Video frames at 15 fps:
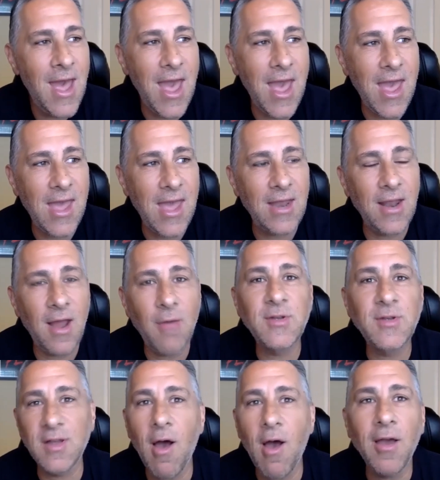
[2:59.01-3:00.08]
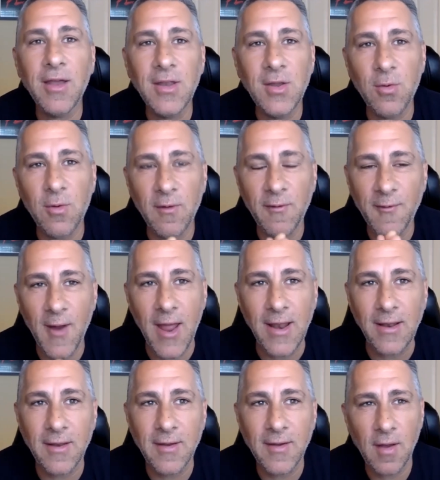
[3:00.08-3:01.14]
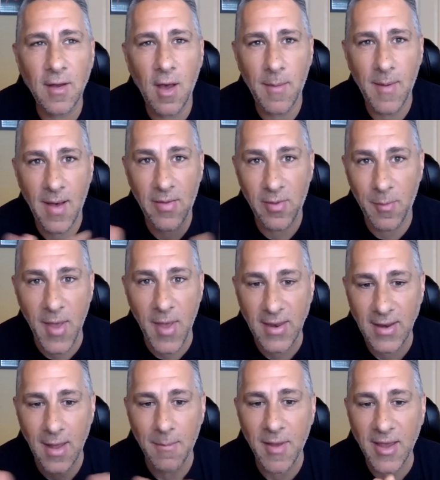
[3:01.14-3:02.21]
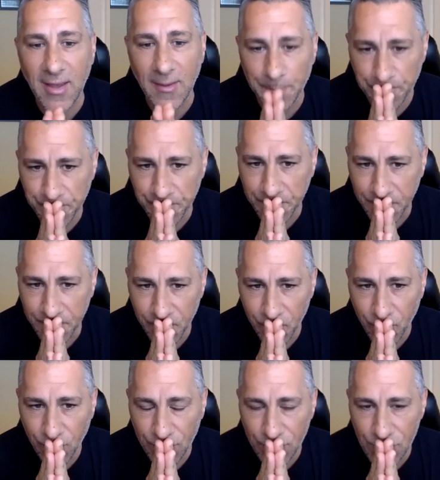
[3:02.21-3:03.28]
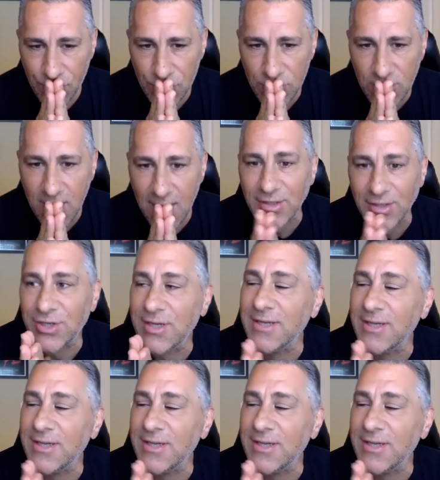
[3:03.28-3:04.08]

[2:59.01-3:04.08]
And I was talking to a friend about the pandemic, and she